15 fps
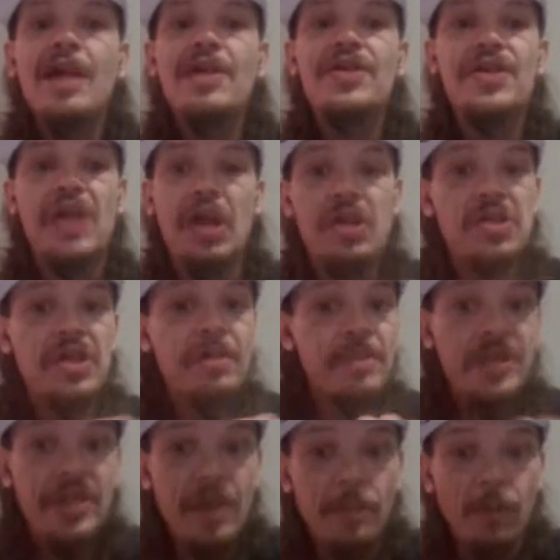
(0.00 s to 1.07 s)
Scared of seeming
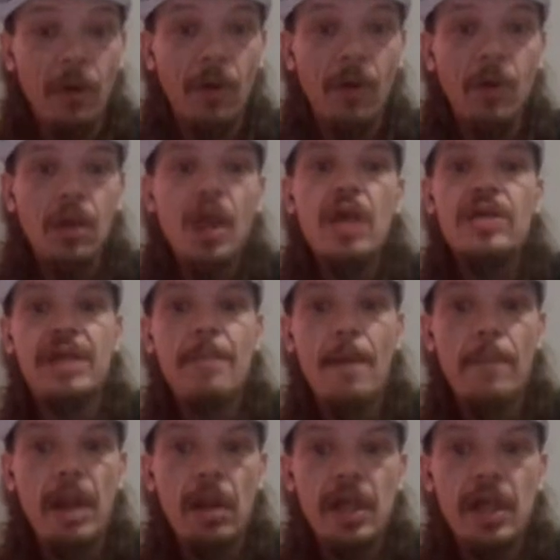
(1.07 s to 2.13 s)
simple, see my
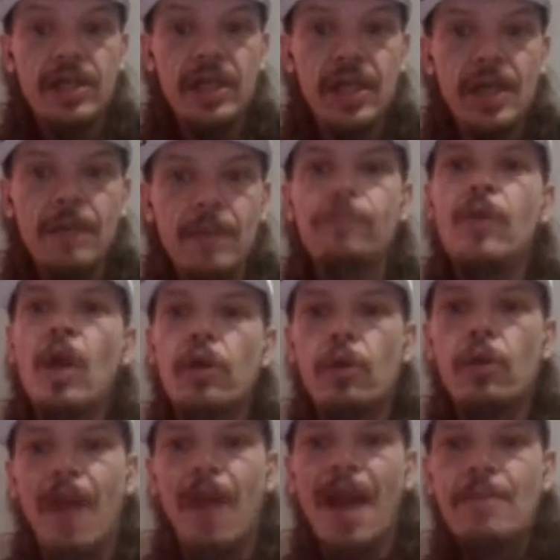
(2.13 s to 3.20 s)
buried scheme. The
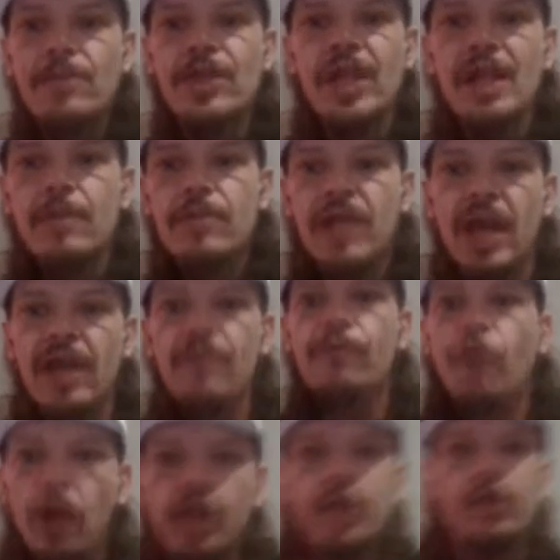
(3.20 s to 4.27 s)
rhyme schemes that he
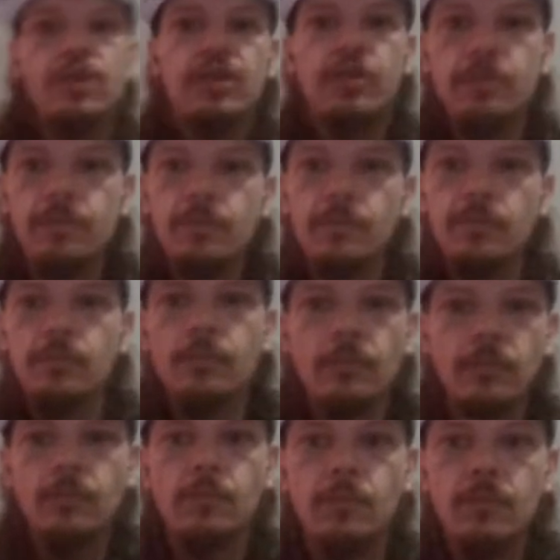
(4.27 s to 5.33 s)
fucking just
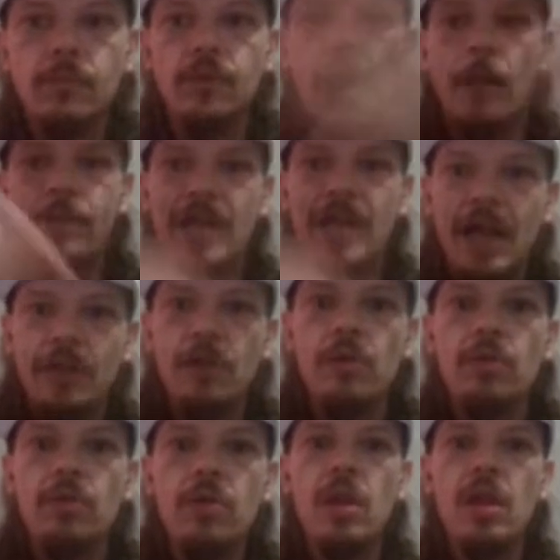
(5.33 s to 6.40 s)
dumped on you.
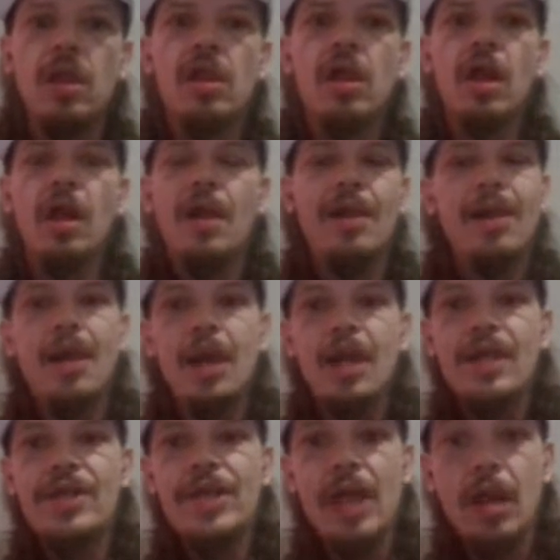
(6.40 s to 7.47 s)
He's
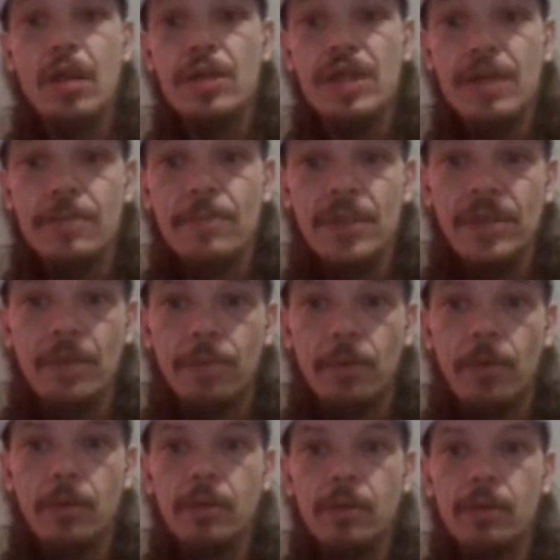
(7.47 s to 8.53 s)
scared of seeming simple,
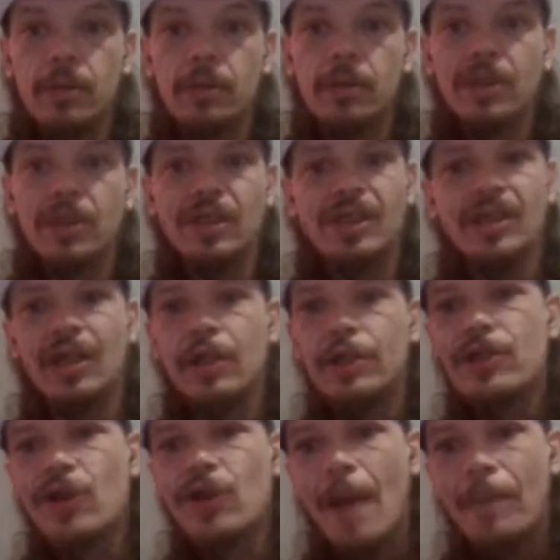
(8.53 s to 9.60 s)
so he's gonna
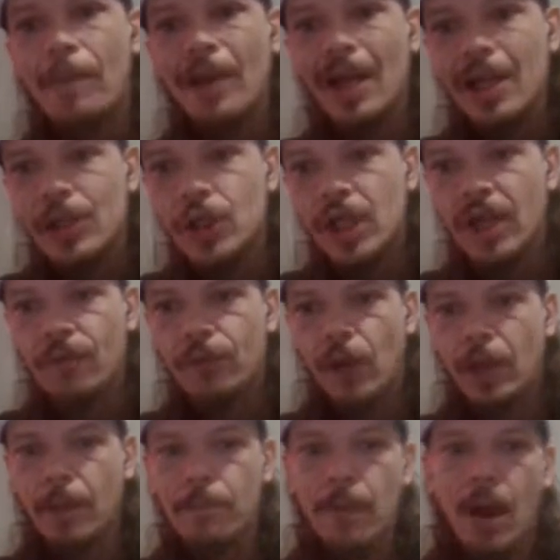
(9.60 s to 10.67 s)
drop intricate fucking
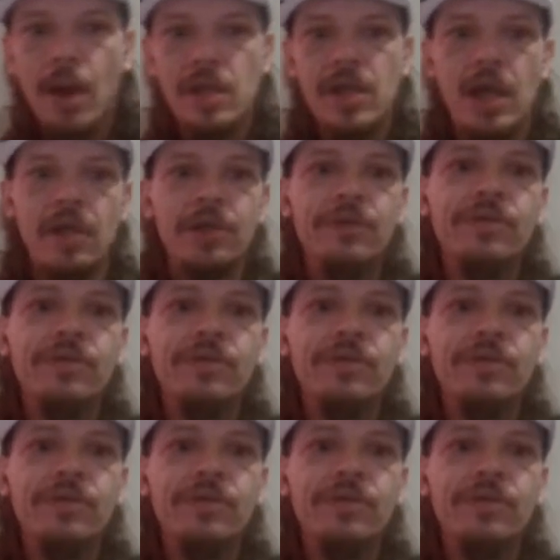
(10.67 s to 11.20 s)
bars on you.